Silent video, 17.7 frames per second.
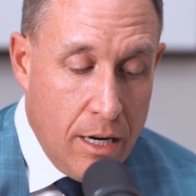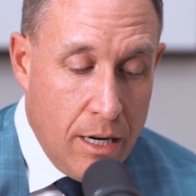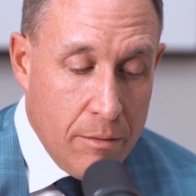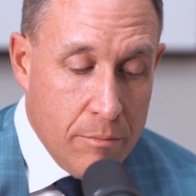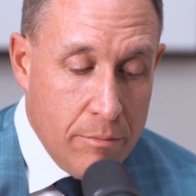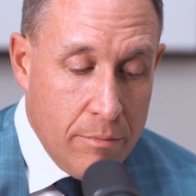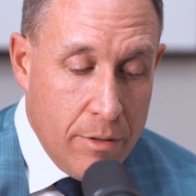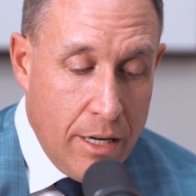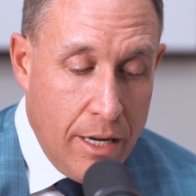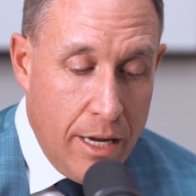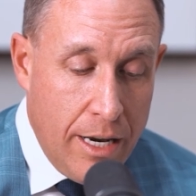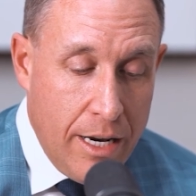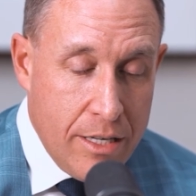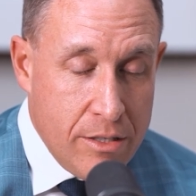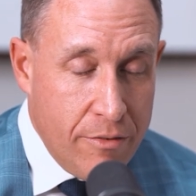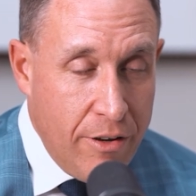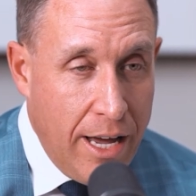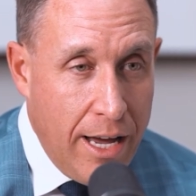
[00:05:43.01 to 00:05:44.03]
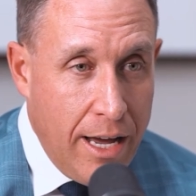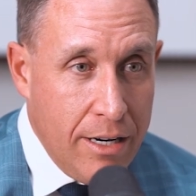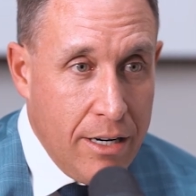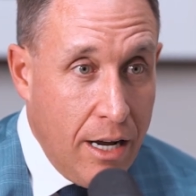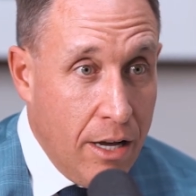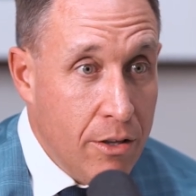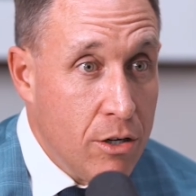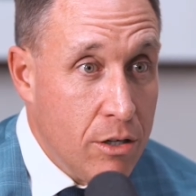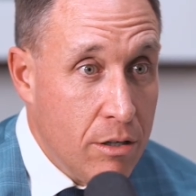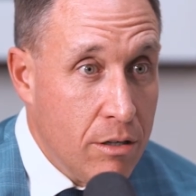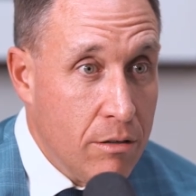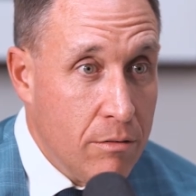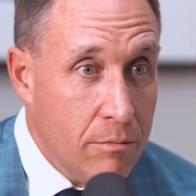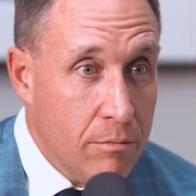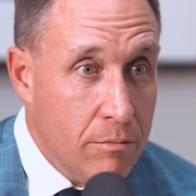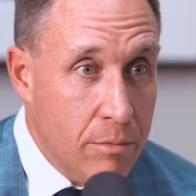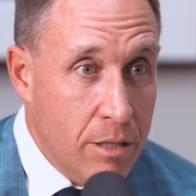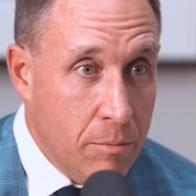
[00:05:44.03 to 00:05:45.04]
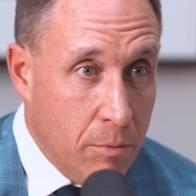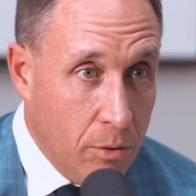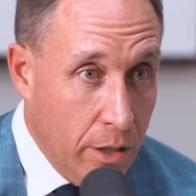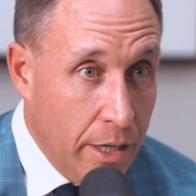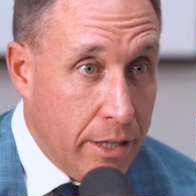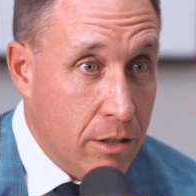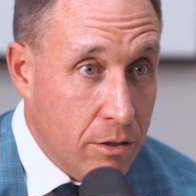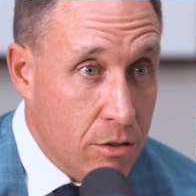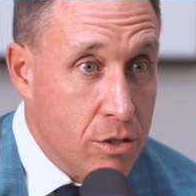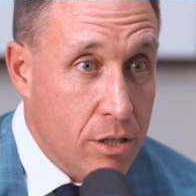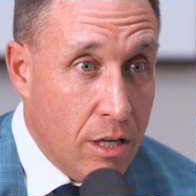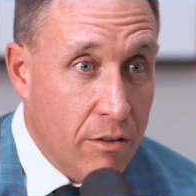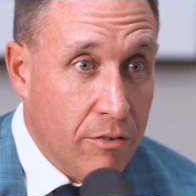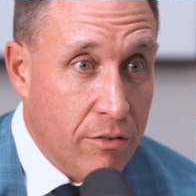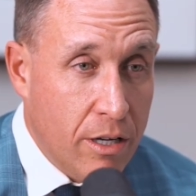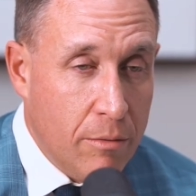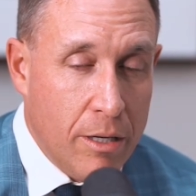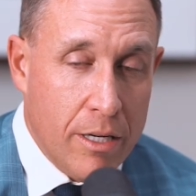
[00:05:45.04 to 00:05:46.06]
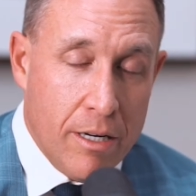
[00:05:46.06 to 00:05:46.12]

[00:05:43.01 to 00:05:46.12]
And as I've had other people like yourself come mm-hmm.